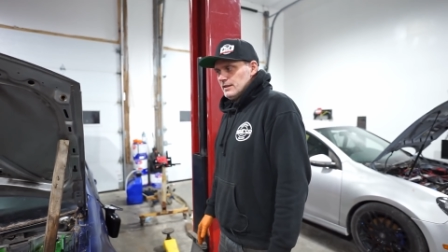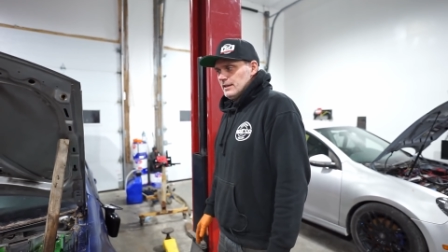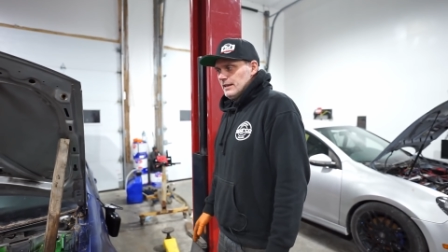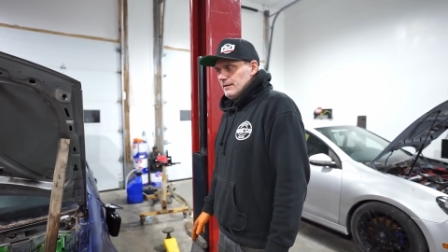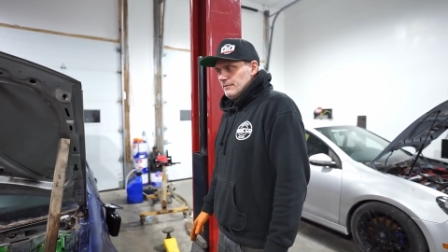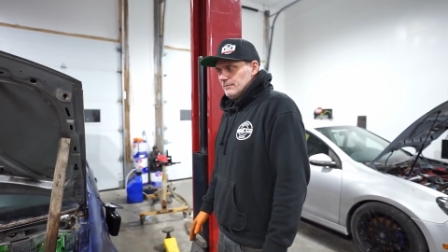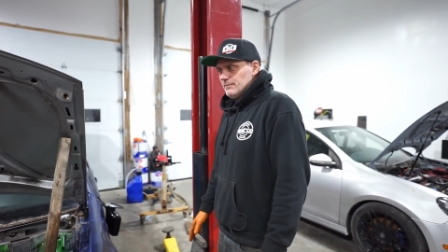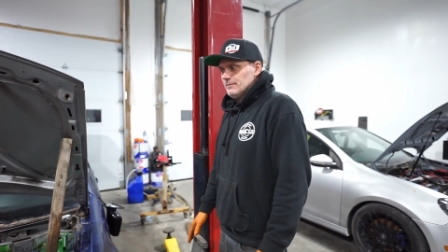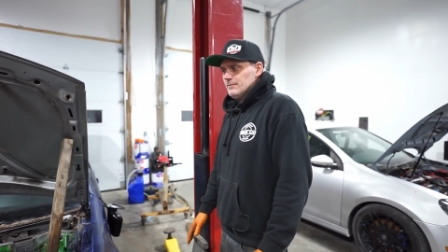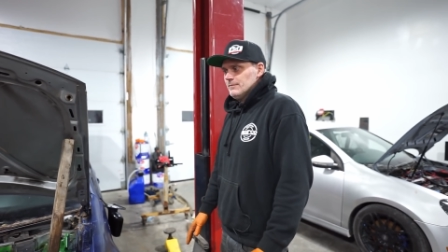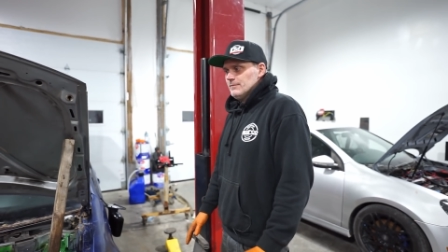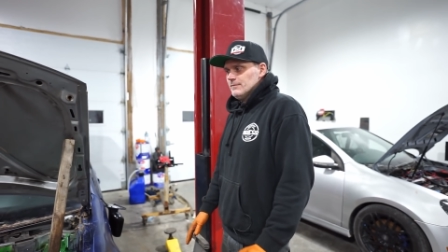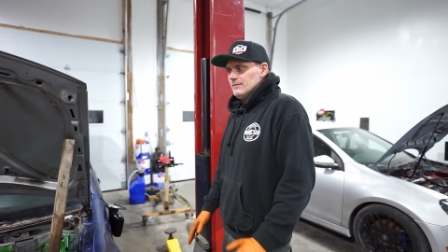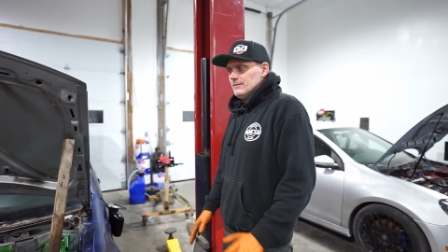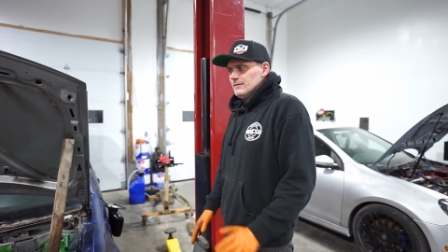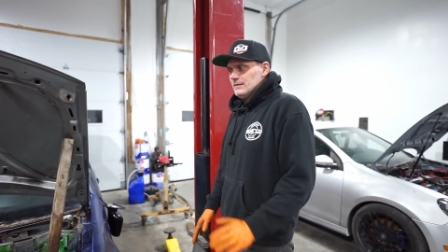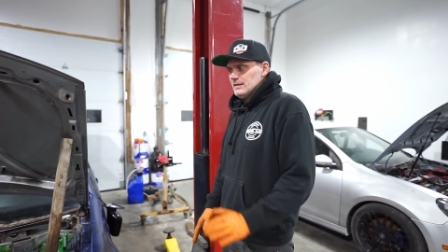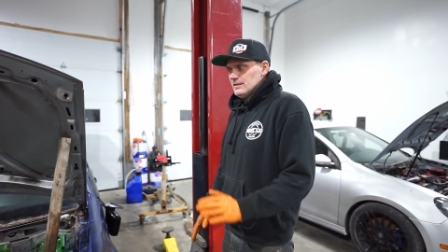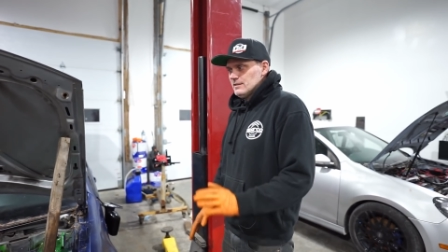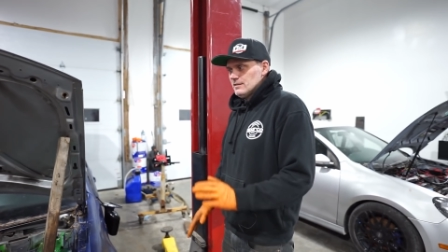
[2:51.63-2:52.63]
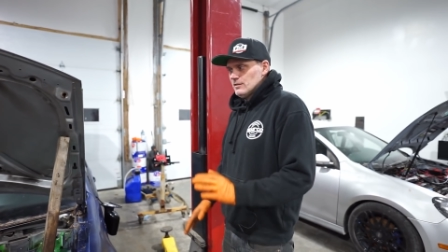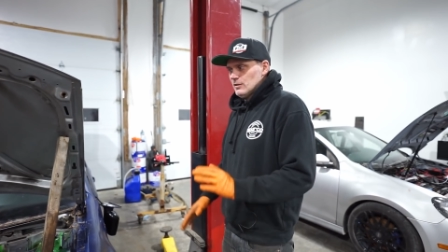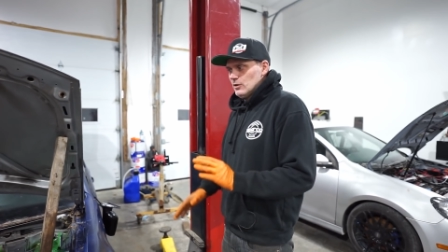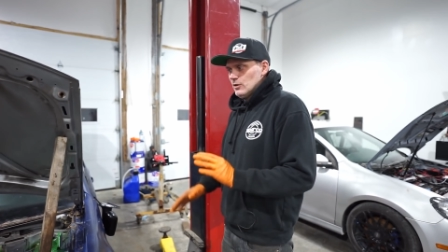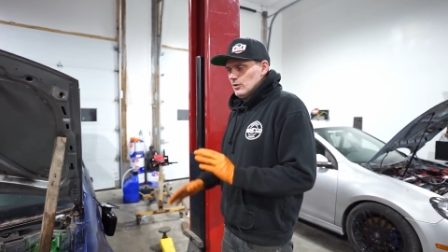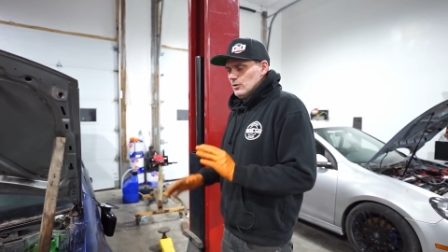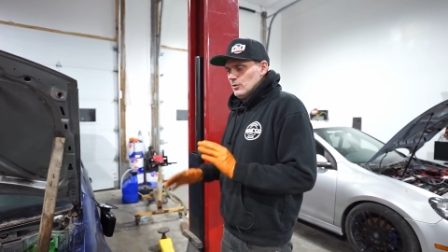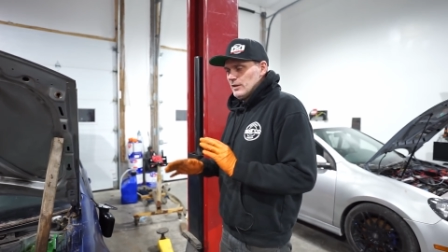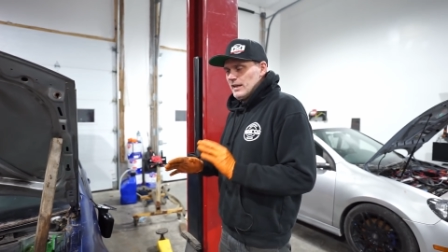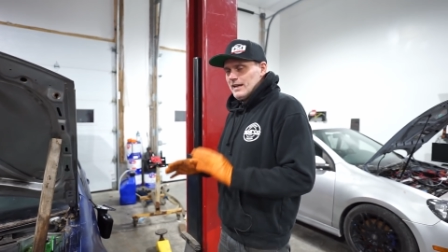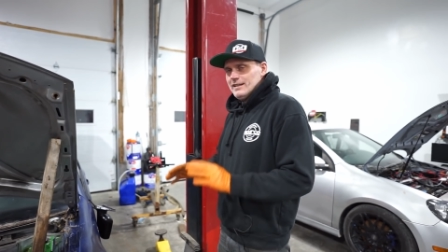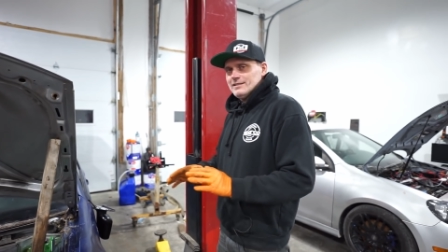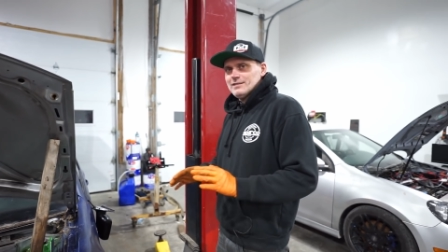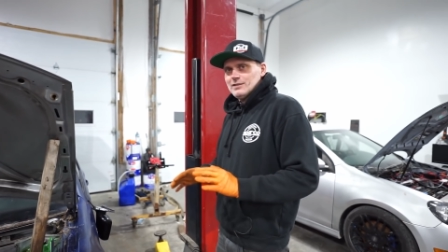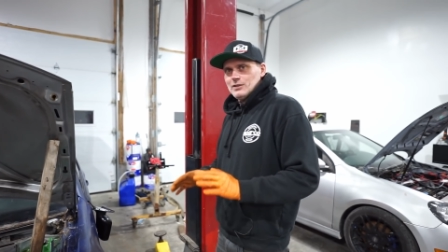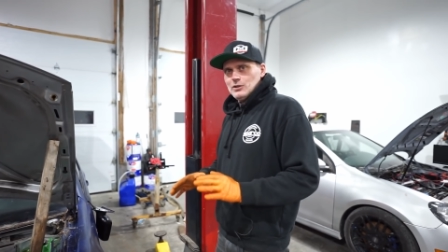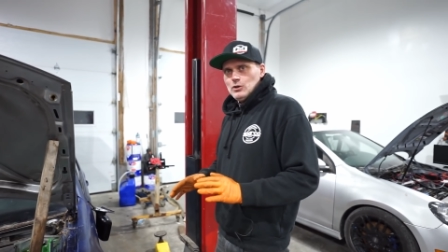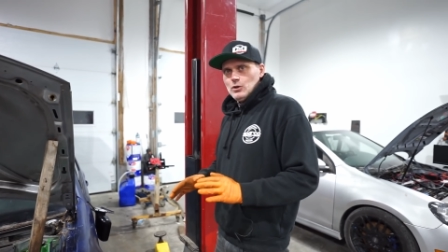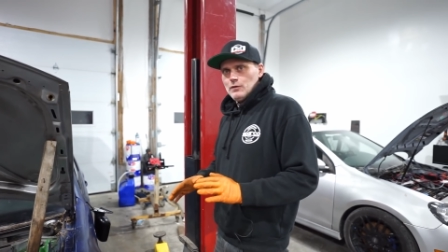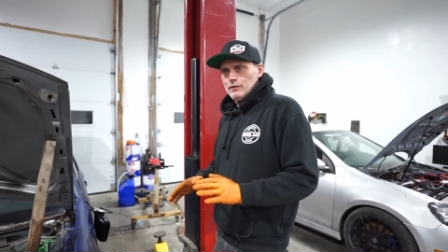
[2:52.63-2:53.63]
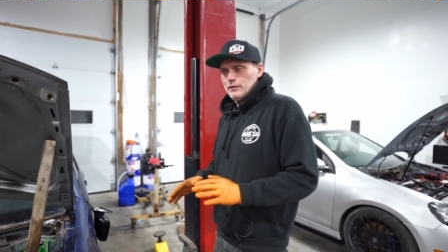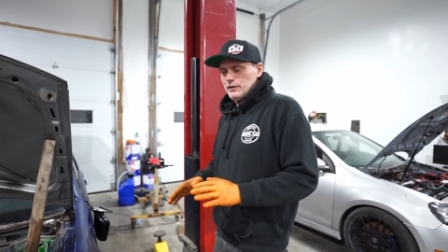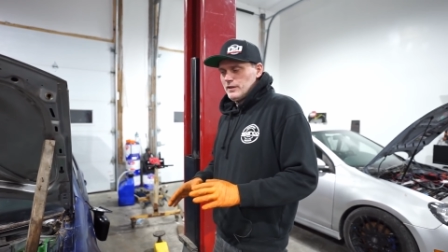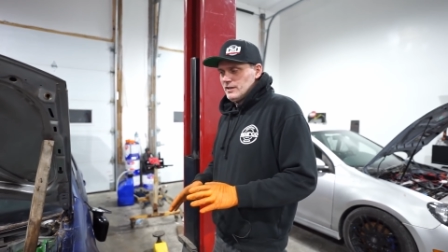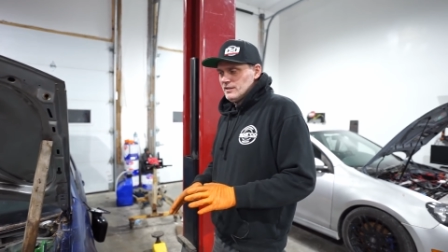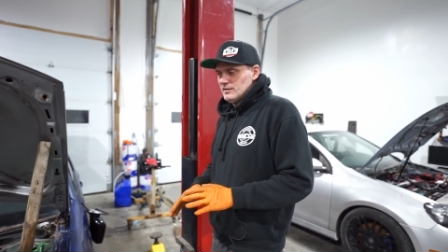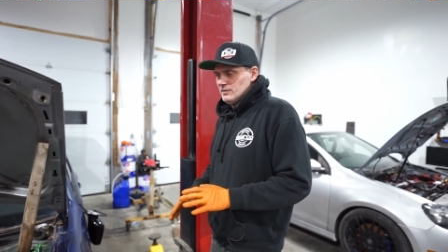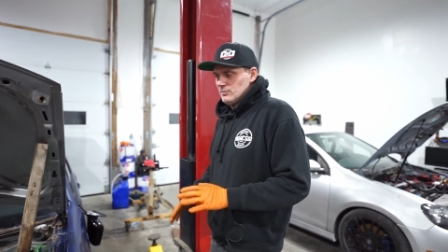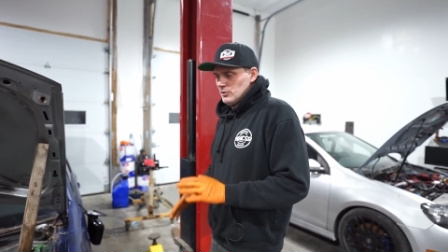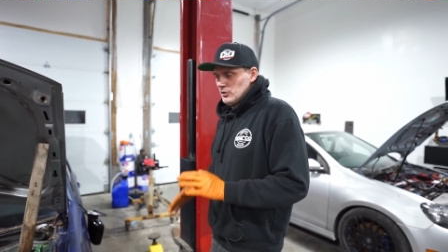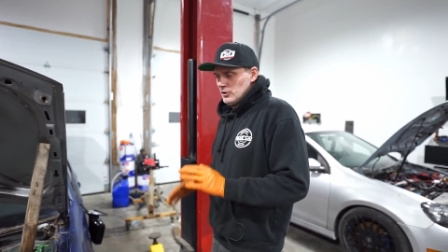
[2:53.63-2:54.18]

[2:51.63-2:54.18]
Yep. So that's the goal for this.